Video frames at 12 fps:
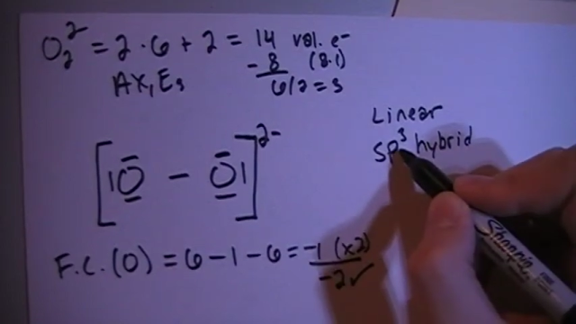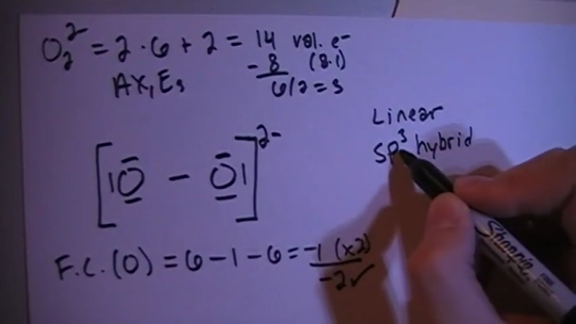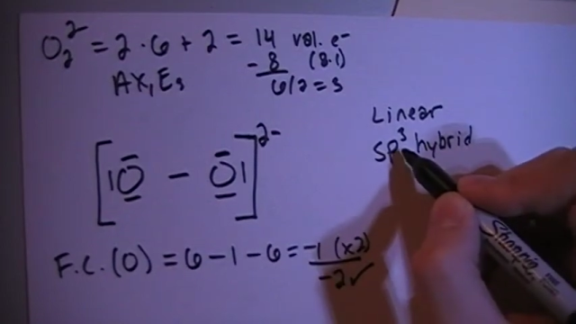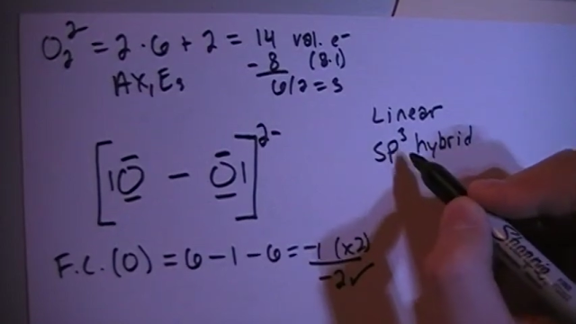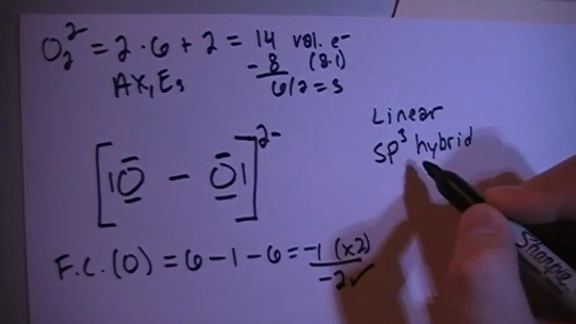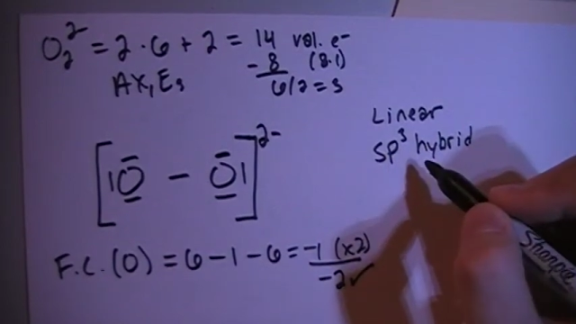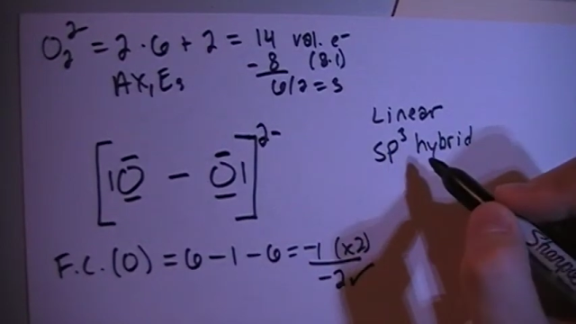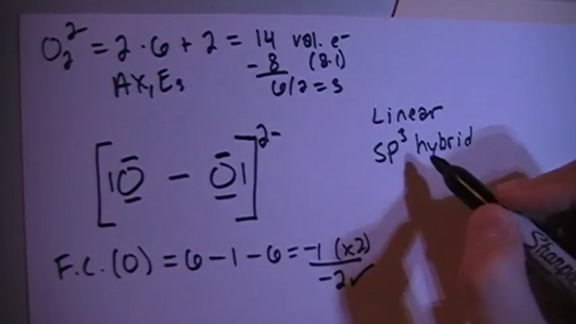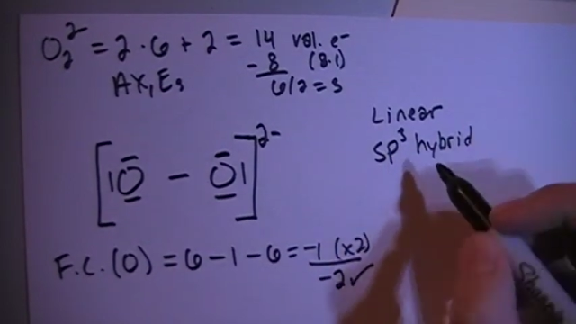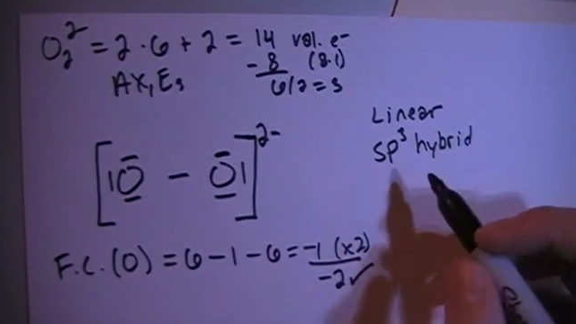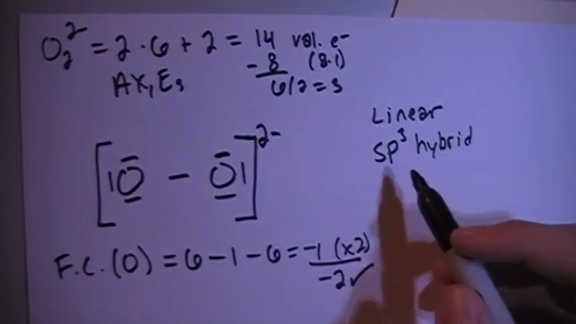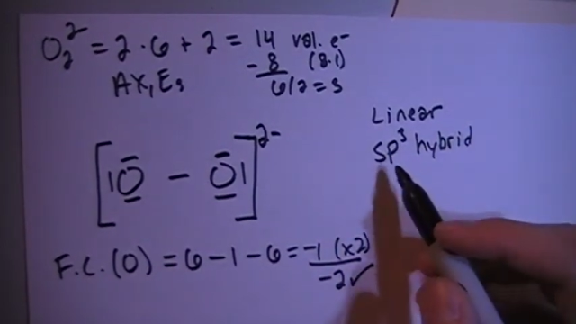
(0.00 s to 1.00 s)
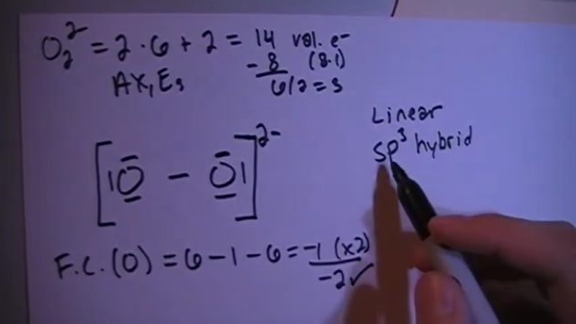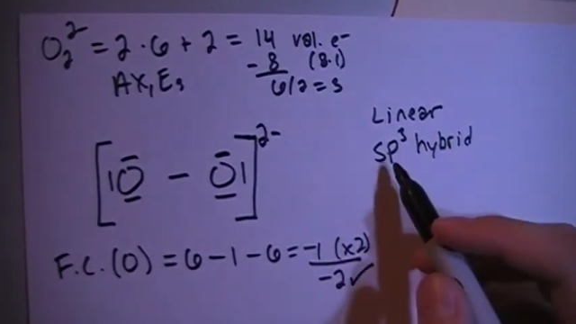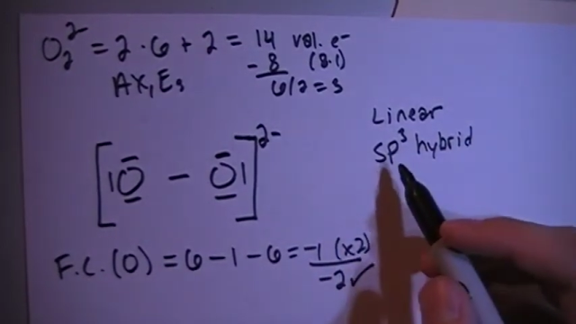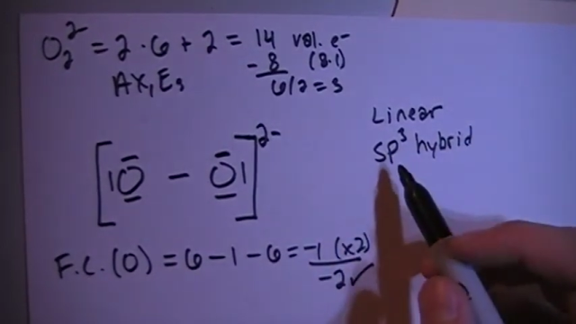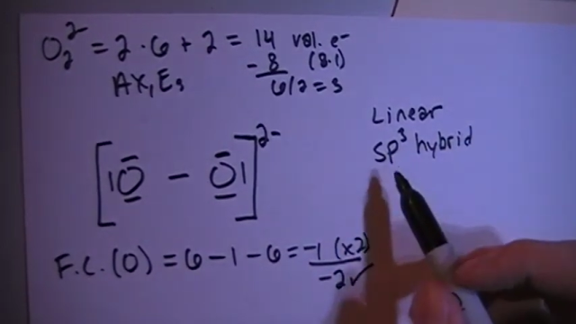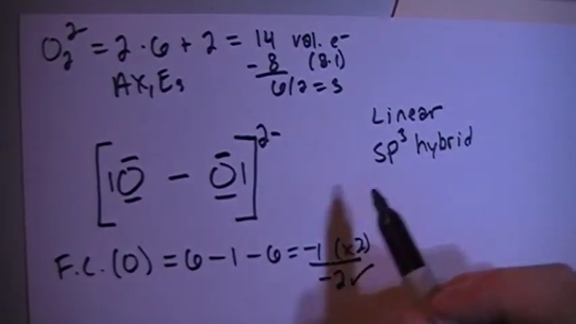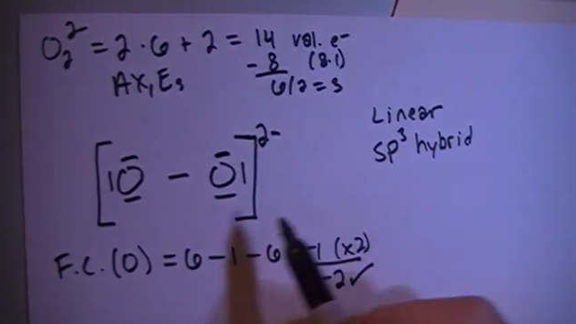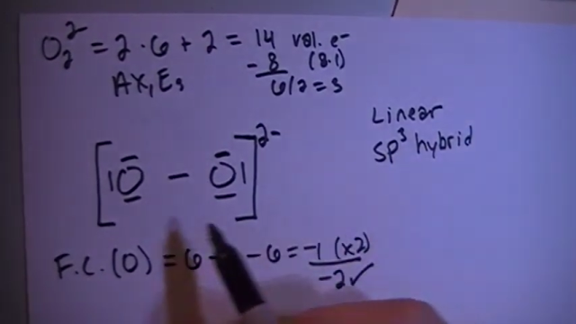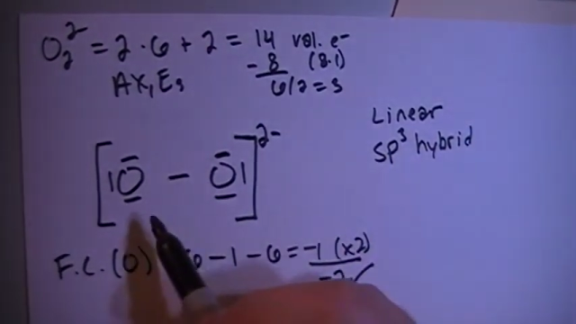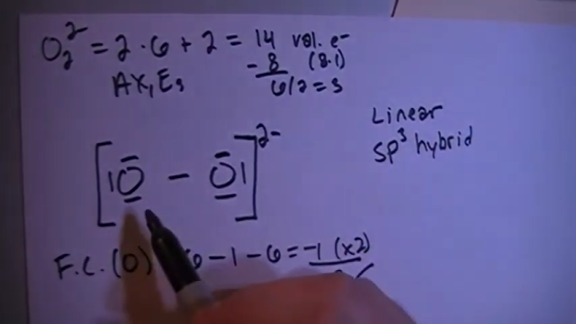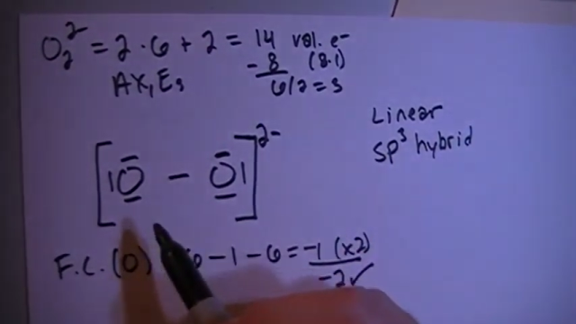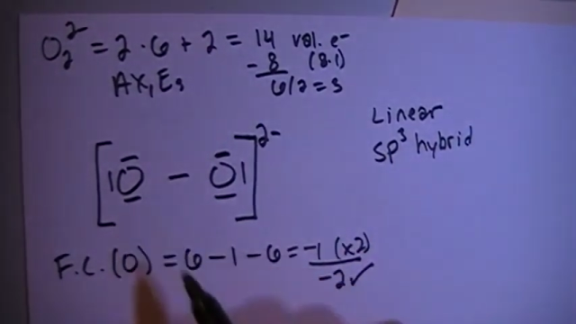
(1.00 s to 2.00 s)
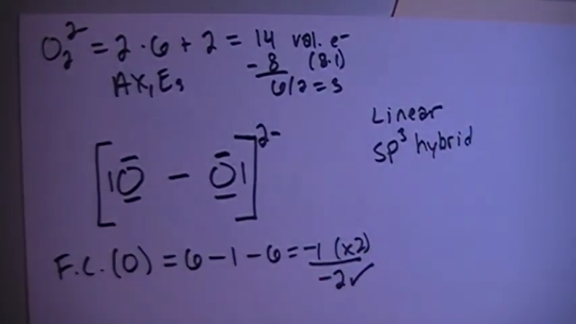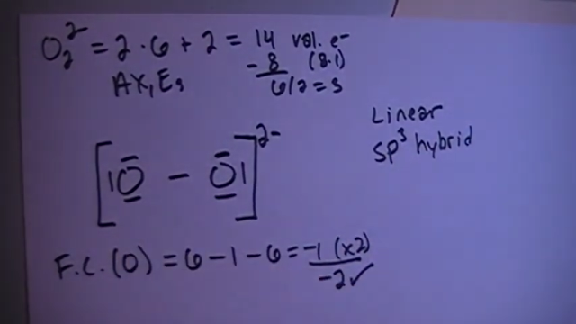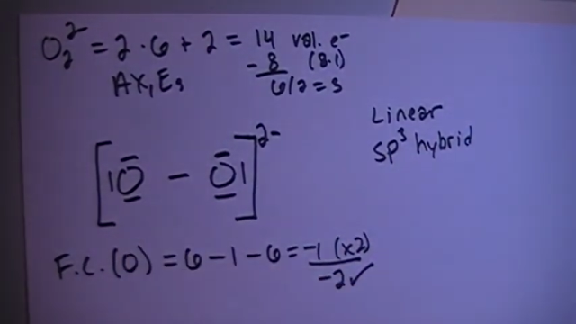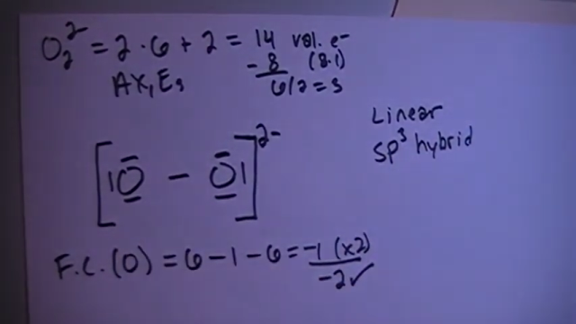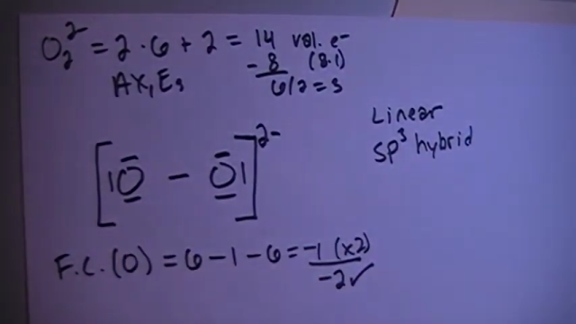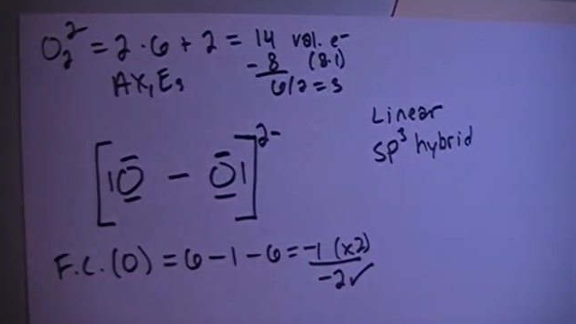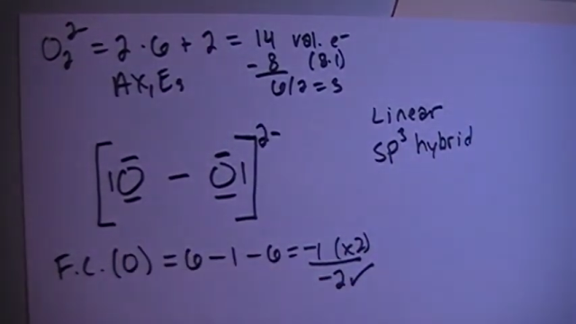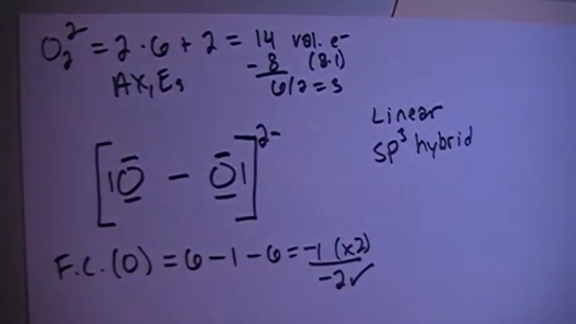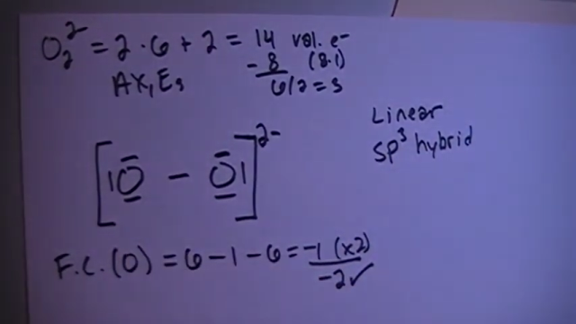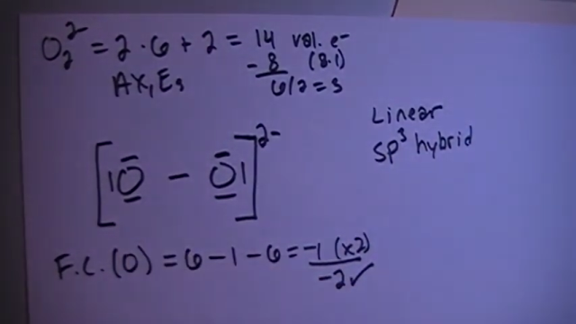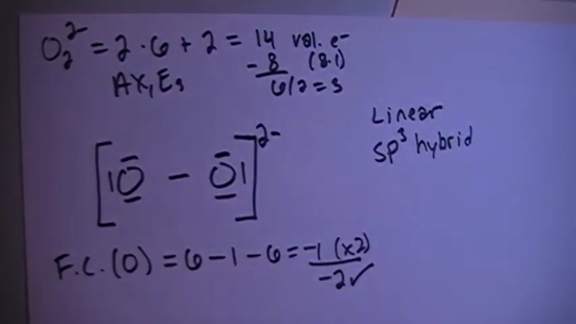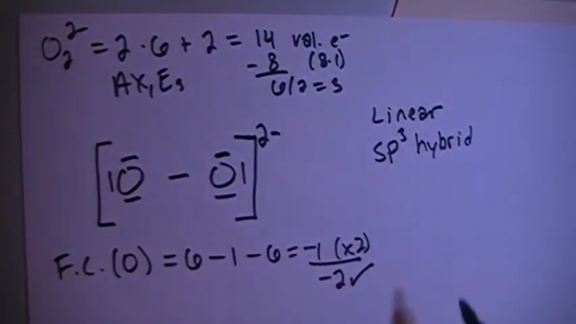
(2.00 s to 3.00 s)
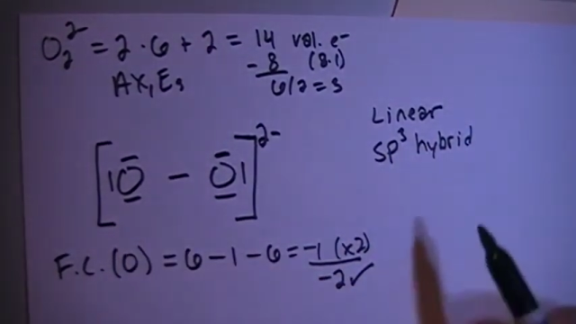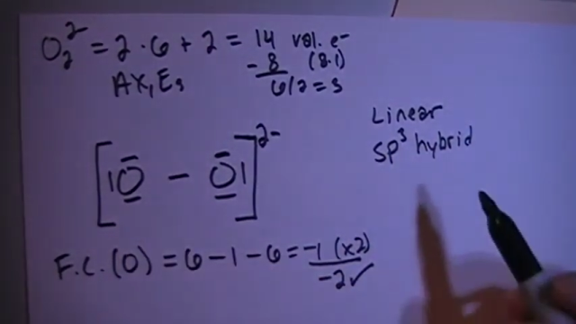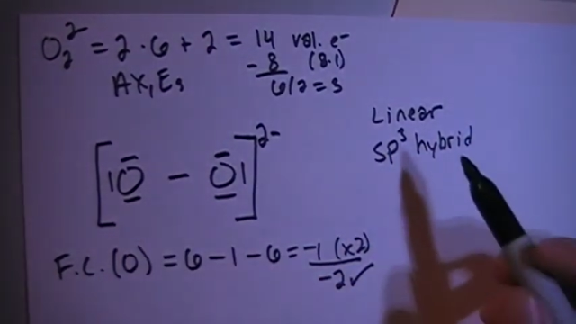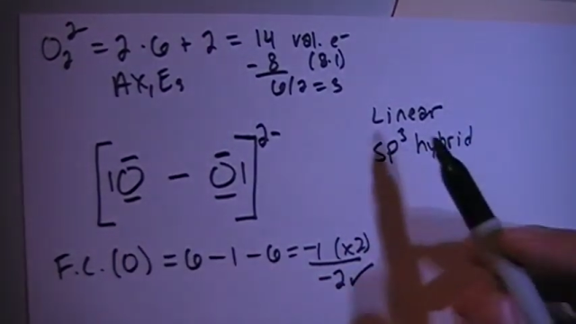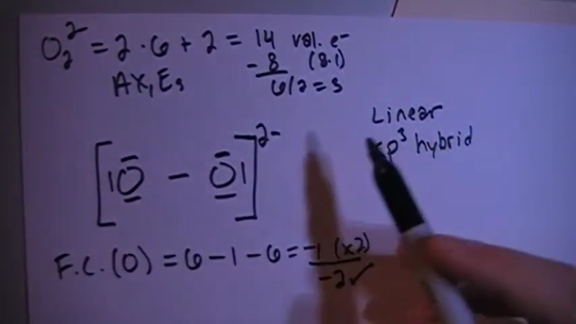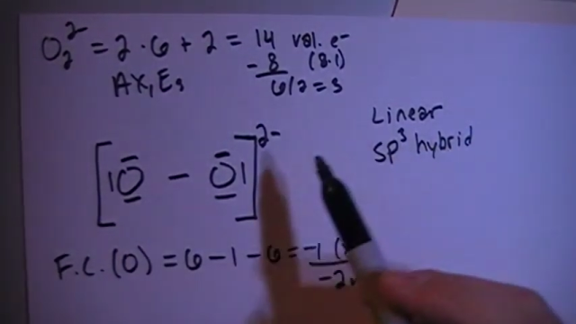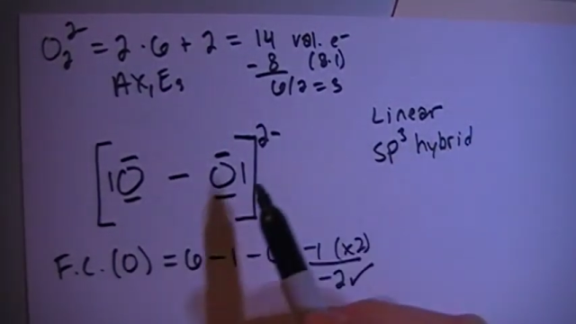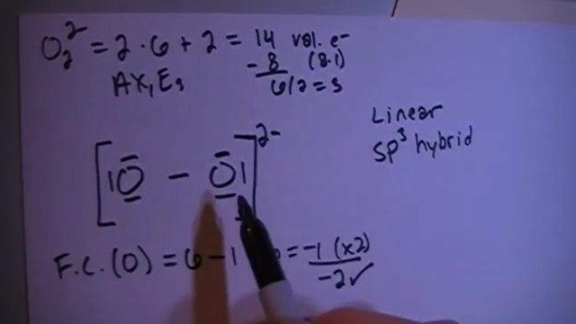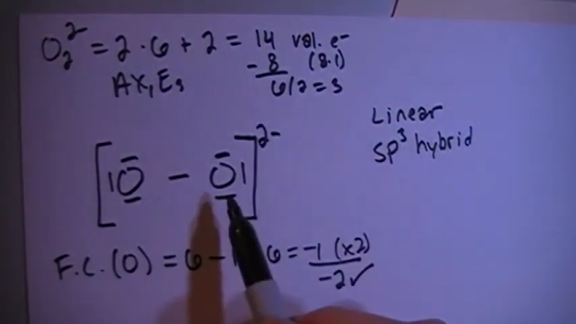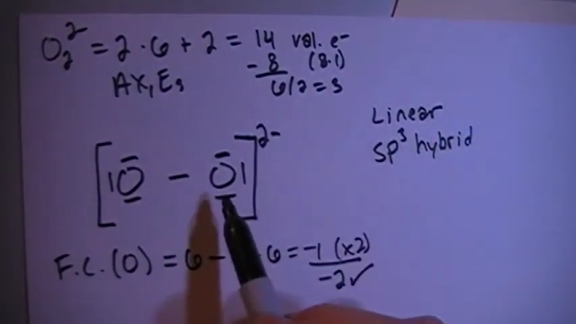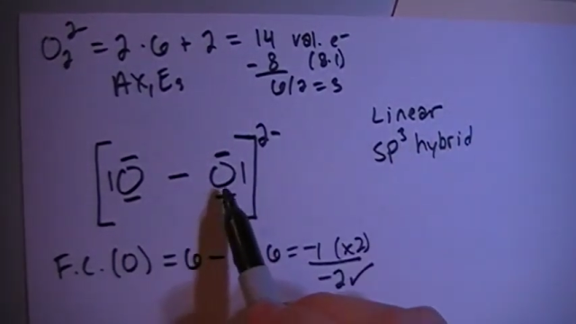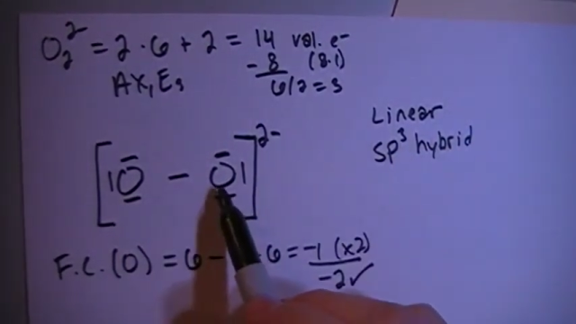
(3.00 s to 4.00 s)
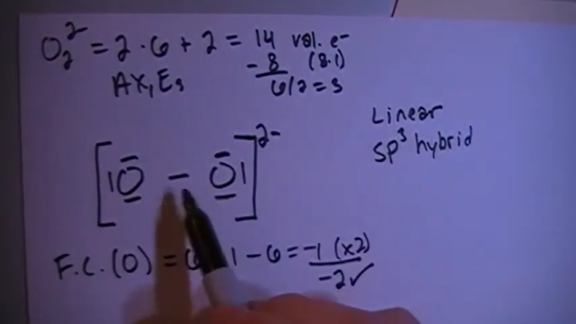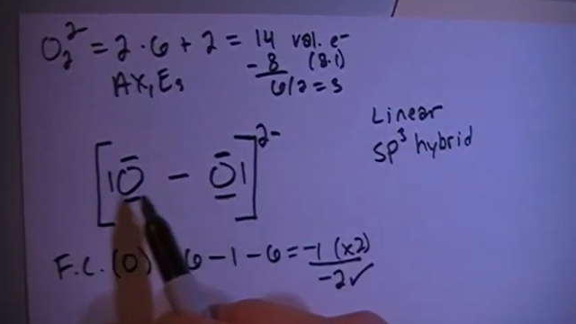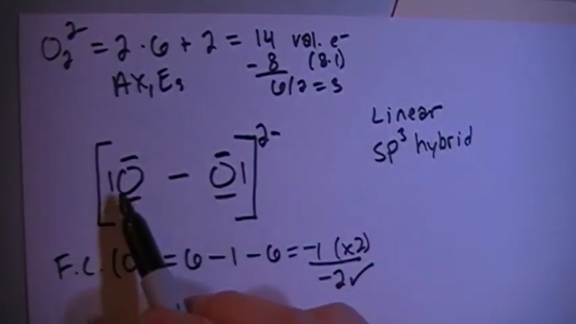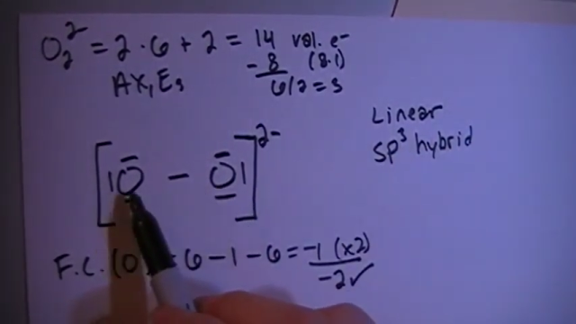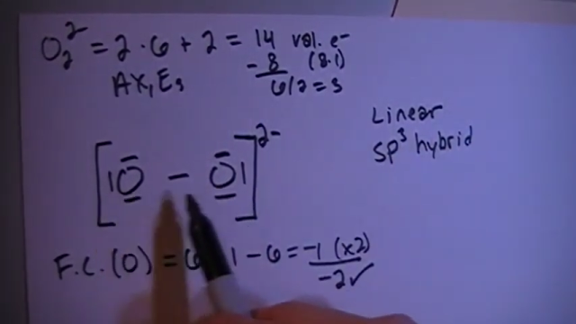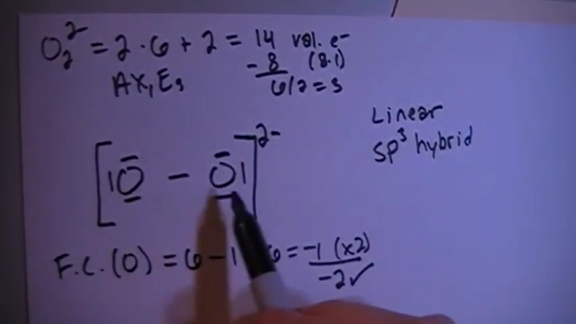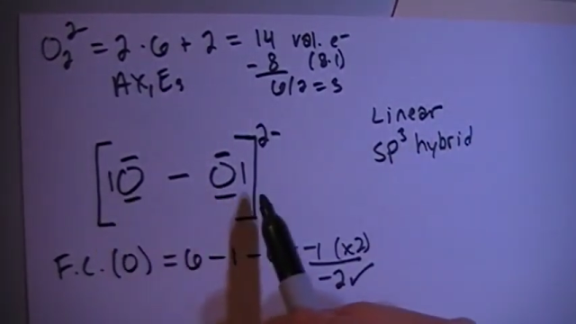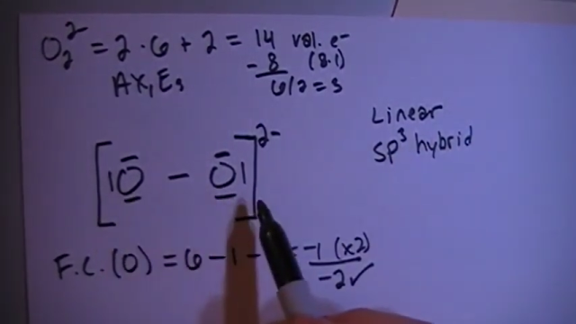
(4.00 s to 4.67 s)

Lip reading: [unreadable: no face in view]